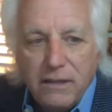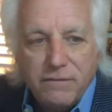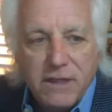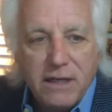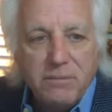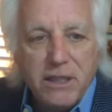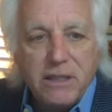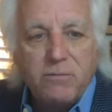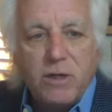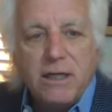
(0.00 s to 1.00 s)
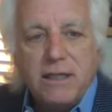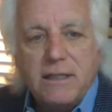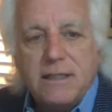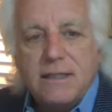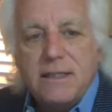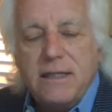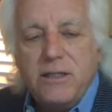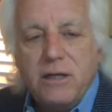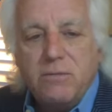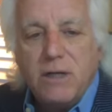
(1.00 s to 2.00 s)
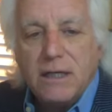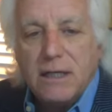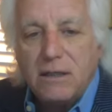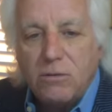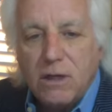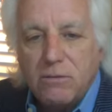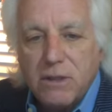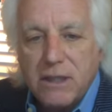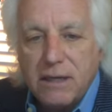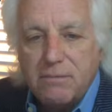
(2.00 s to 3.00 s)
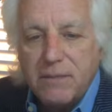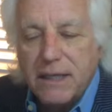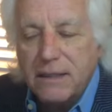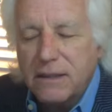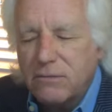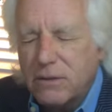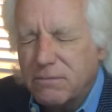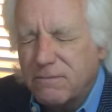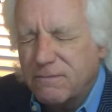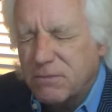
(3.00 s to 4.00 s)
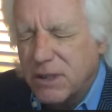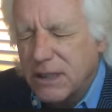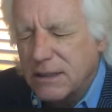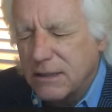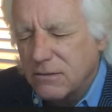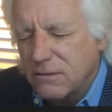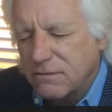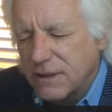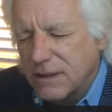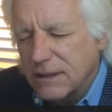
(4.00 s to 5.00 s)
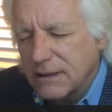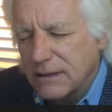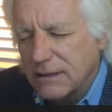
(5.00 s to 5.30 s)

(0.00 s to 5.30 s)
If 10 million went into ZJYL, what would that make the price effect?